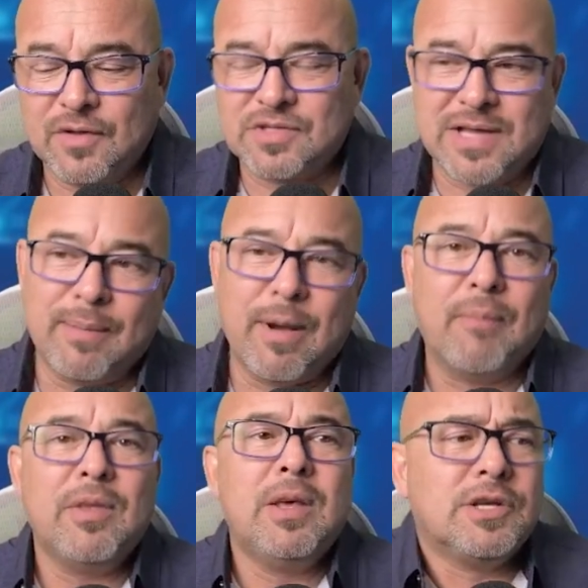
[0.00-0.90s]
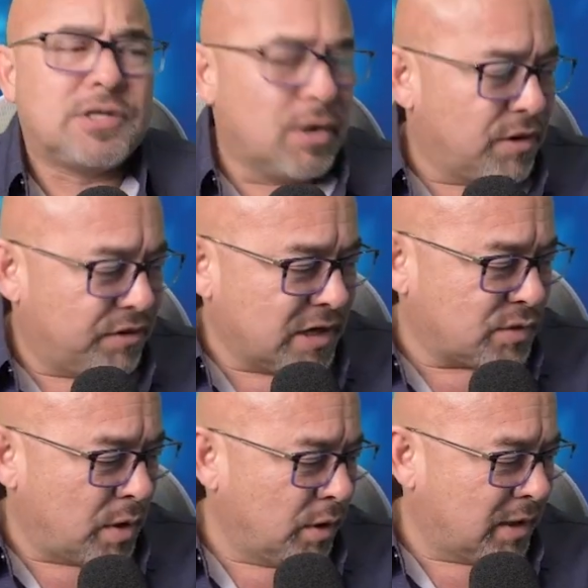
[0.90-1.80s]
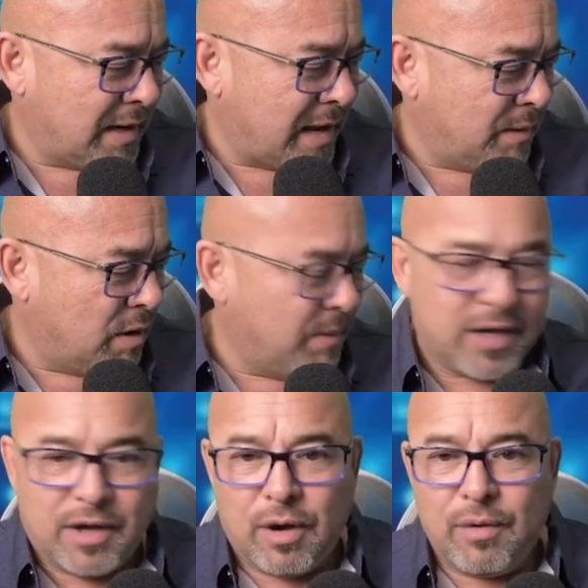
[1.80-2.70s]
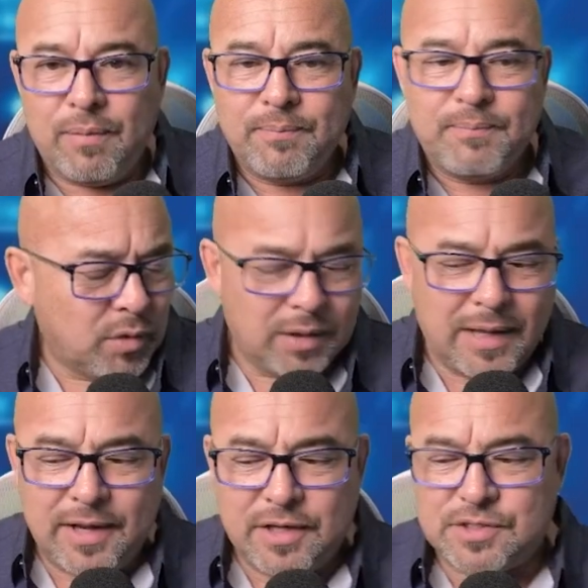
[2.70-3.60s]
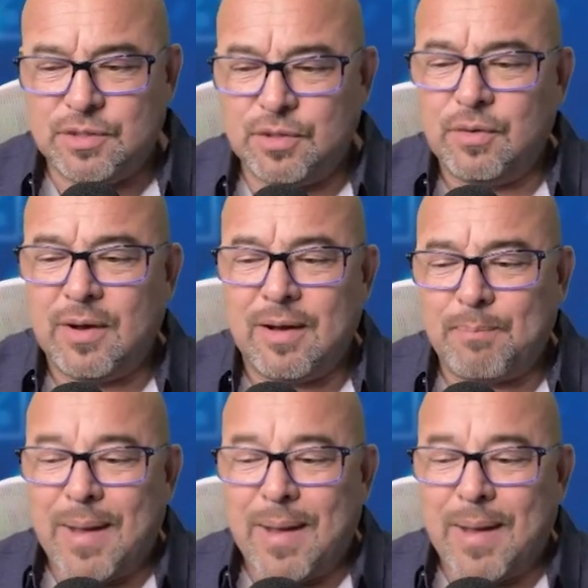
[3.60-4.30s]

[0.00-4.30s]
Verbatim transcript: What's that about? So the things we were looking at a moment ago relating to uh,